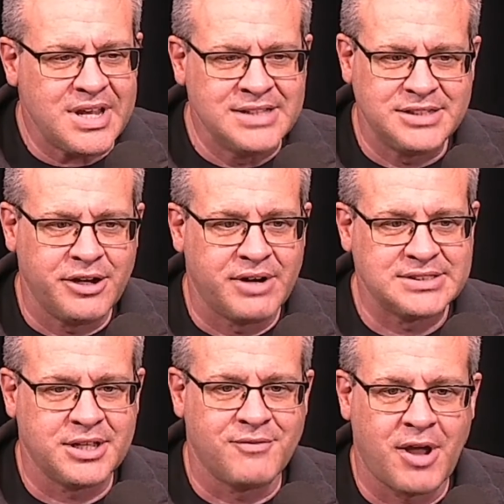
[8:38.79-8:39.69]
It's
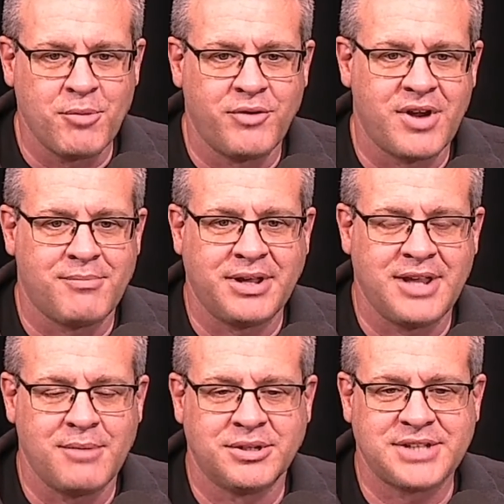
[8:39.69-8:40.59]
interesting, if I'm over at my
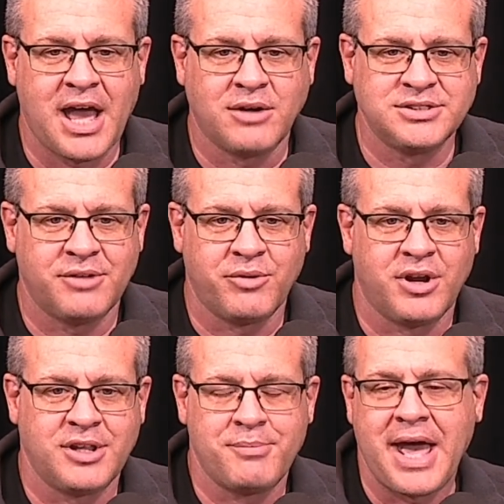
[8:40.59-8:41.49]
neighbor's house and we're
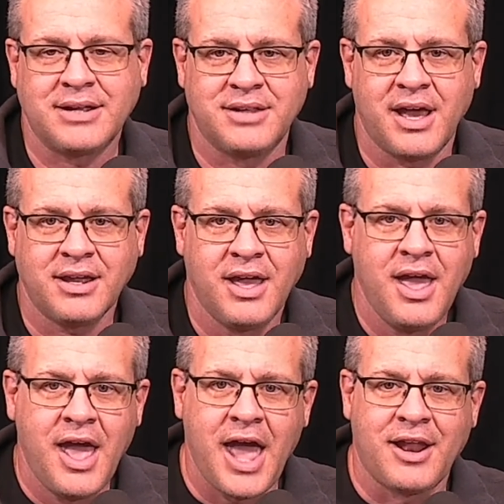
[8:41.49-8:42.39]
on the back deck
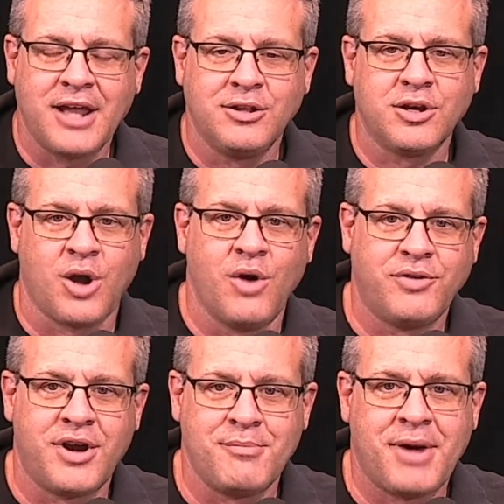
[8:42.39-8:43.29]
and I look
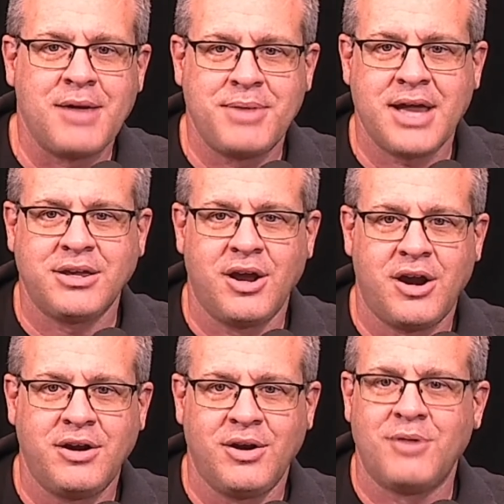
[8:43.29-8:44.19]
over at my
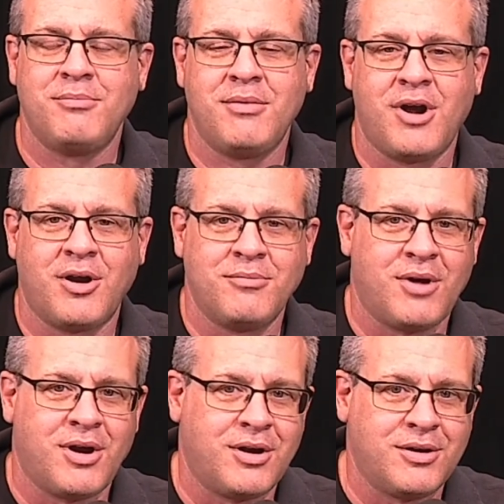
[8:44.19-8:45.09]
backyard
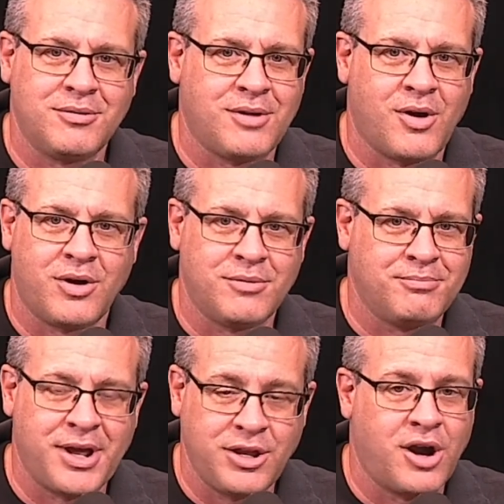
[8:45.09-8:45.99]
or
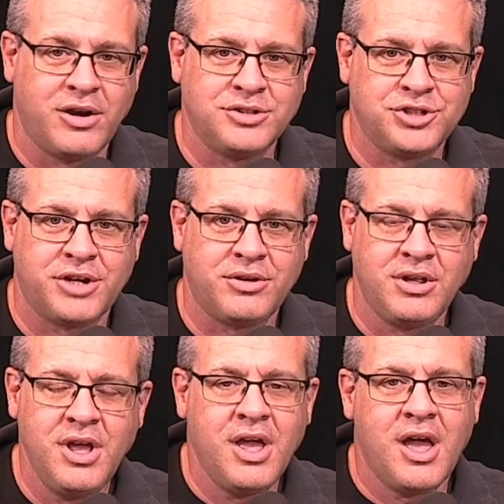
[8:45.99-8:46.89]
my yard in
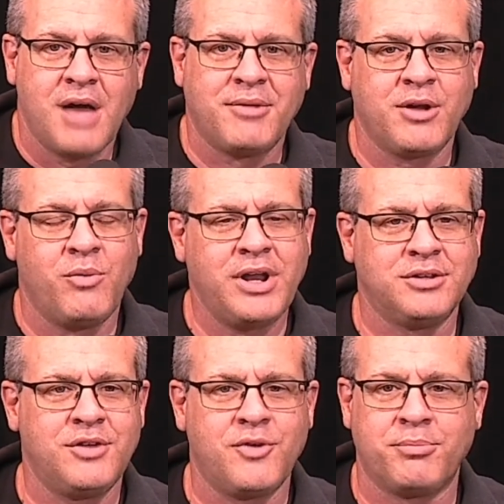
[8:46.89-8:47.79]
general, I'm like, what a
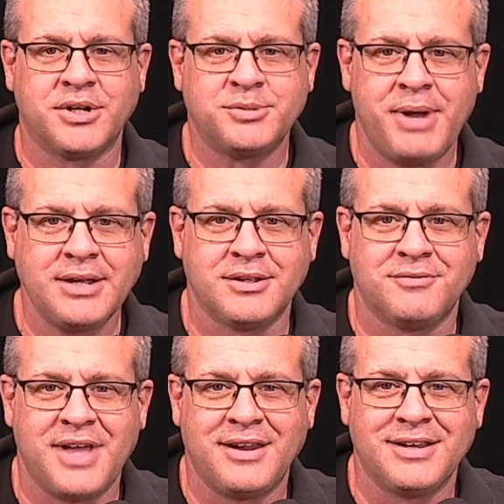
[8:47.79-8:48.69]
different
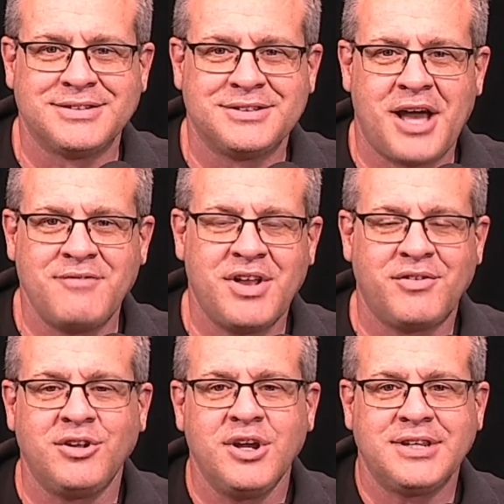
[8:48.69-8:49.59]
perspective that is. I've
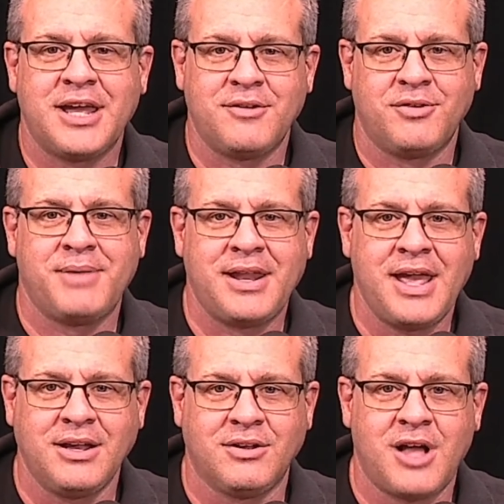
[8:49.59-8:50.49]
never looked at it from that
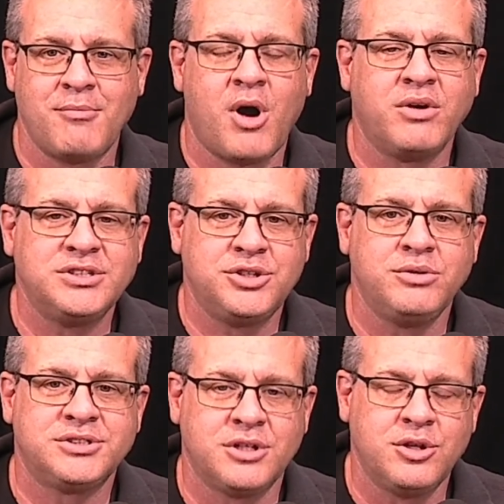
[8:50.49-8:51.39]
angle. I'm always
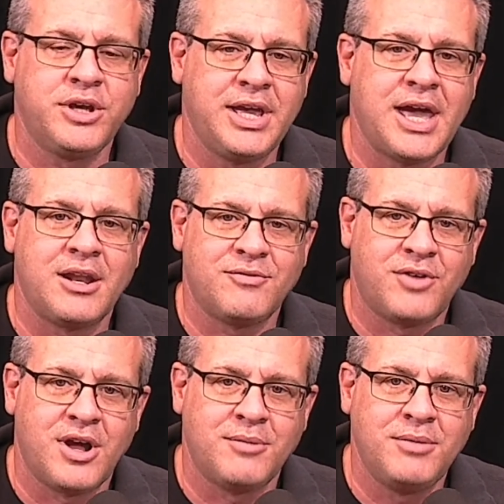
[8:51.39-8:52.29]
used to looking at it
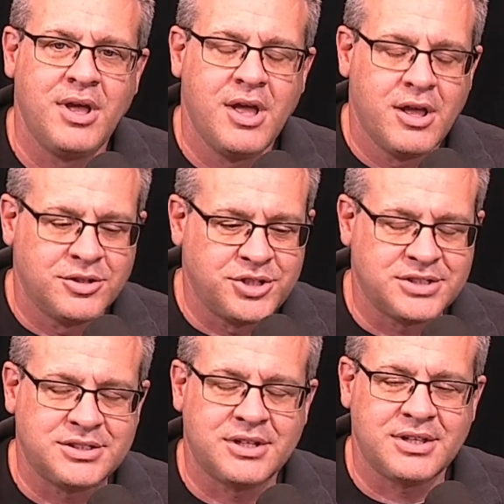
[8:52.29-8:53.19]
from
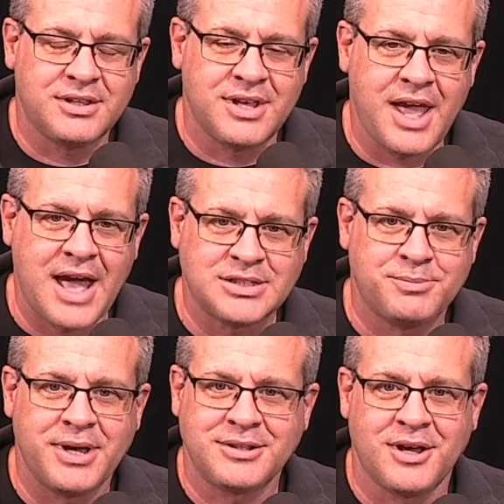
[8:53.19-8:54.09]
just the
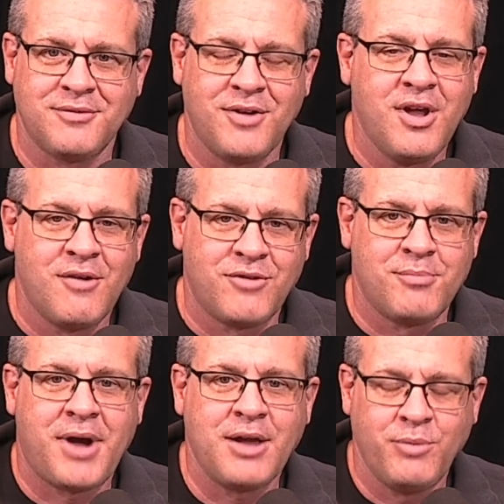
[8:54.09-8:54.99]
aspect of
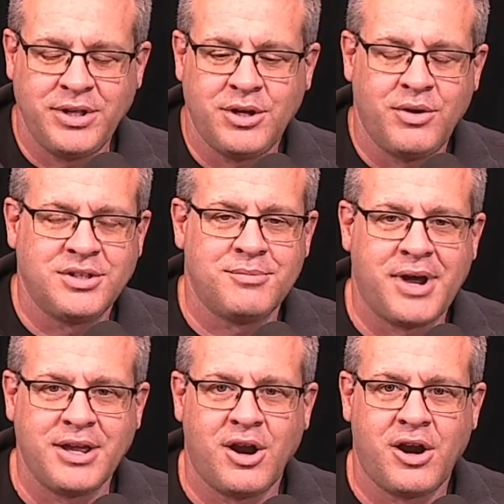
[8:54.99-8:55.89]
from my window into
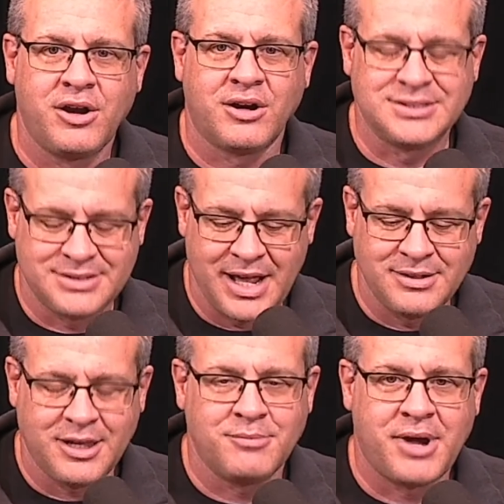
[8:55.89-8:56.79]
my yard or
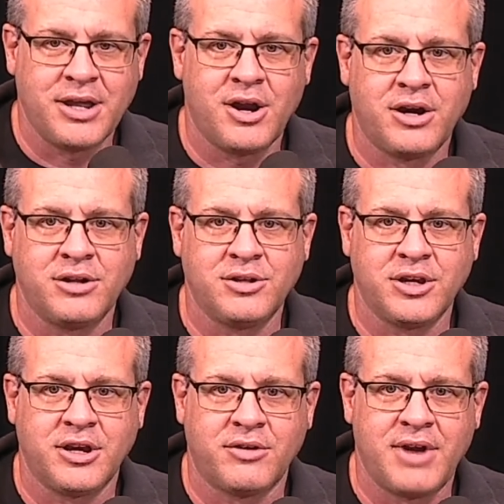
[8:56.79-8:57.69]
standing in my yard and
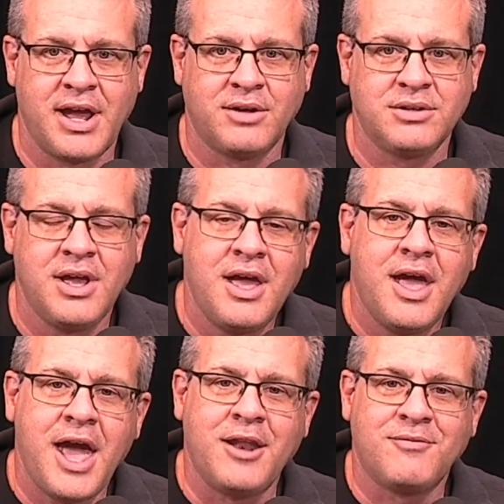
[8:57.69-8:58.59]
looking around.
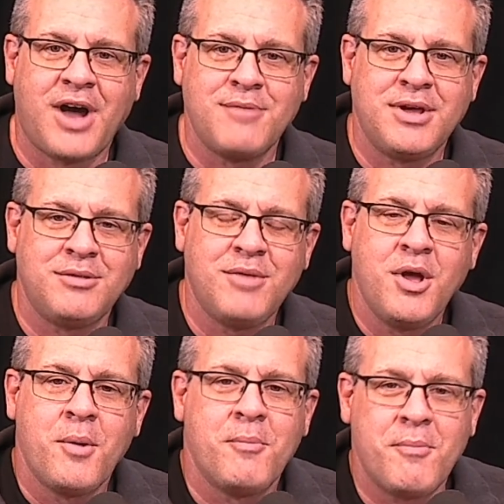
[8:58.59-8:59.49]
And if
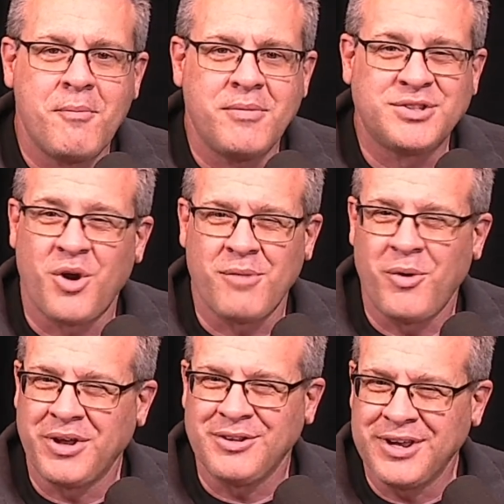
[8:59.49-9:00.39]
so I'm
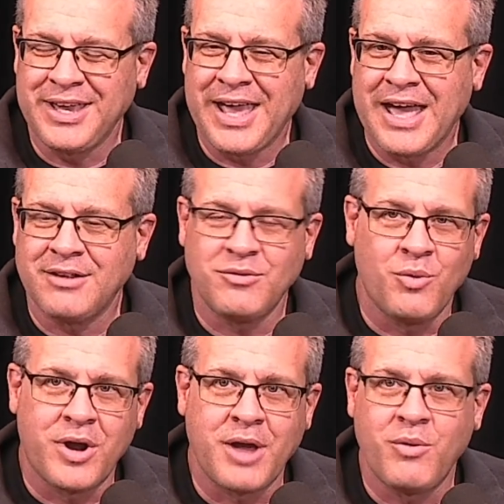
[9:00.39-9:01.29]
only looking at
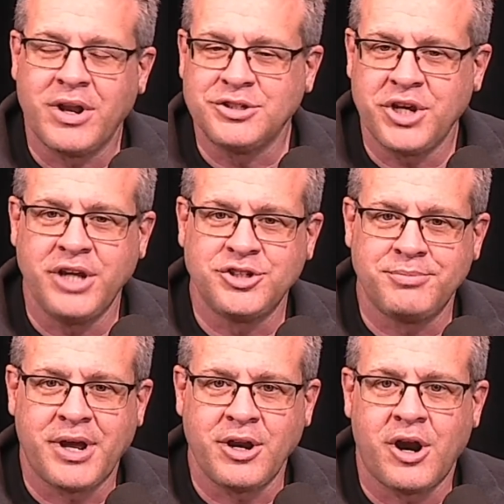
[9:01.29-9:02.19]
what I want to change in
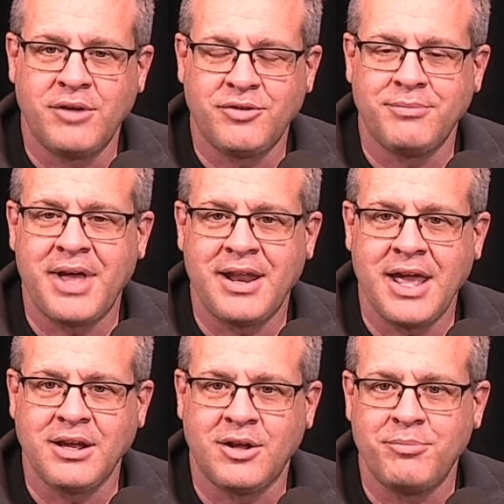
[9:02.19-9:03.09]
my yard from that angle.